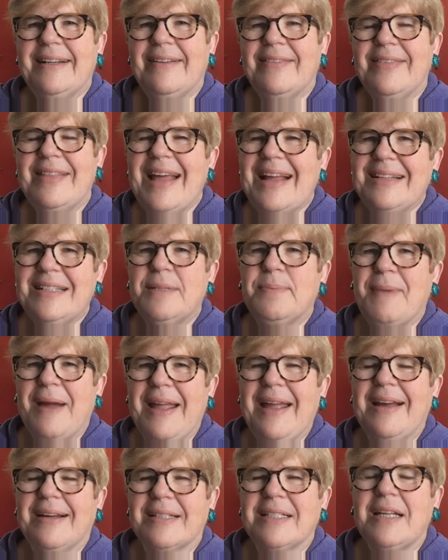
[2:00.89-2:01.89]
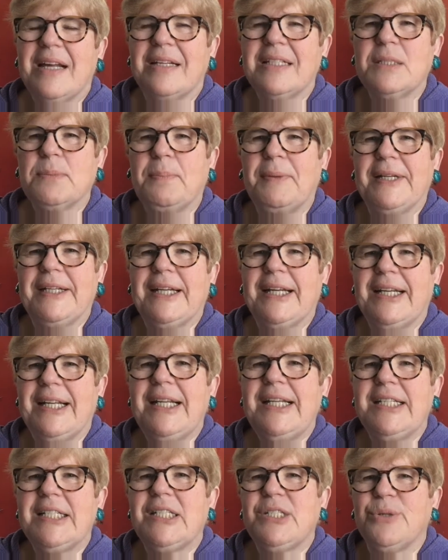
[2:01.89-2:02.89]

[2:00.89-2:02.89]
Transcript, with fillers: That's my ex husband, and he's